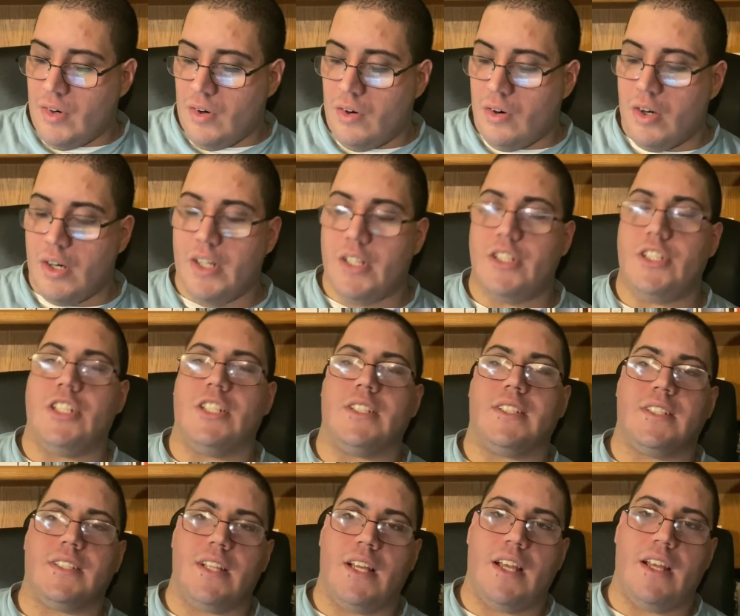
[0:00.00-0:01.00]
or
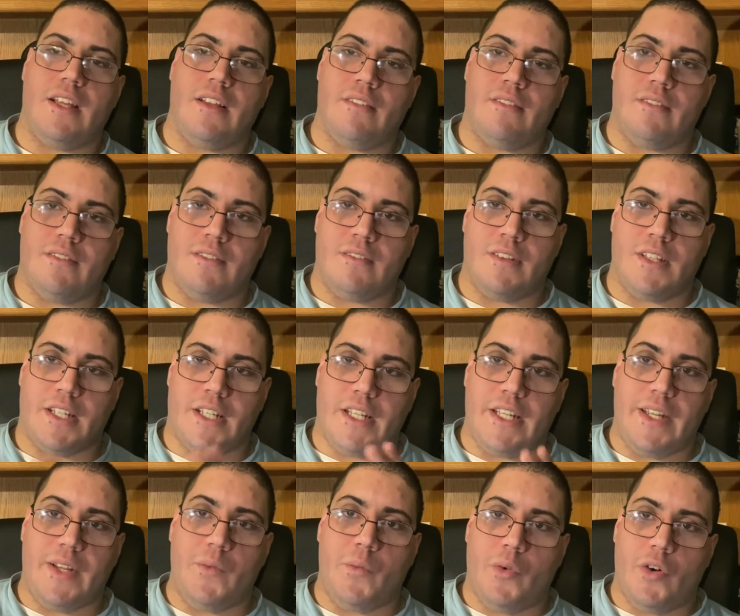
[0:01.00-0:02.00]
just say the
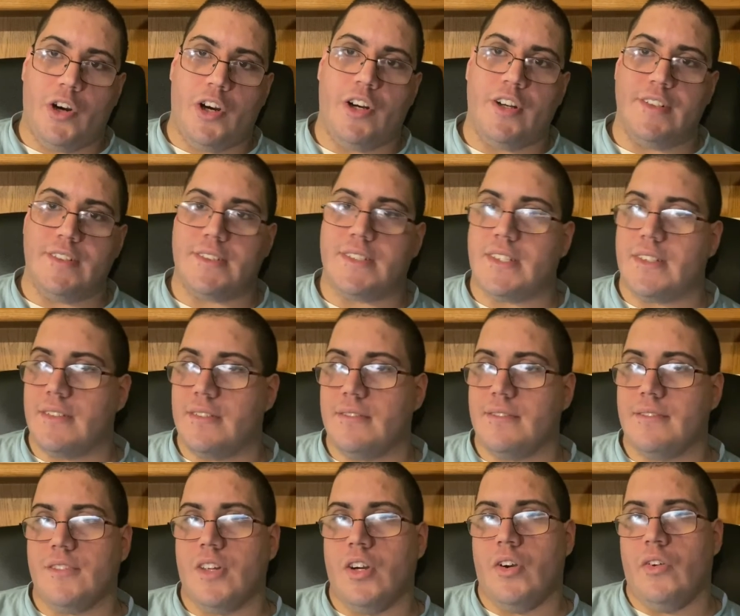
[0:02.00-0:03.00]
keywords,
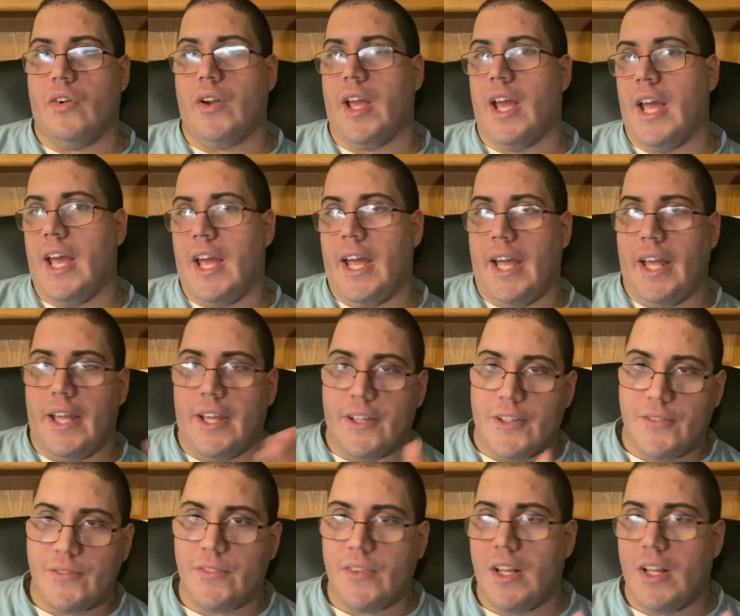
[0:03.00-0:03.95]
okay,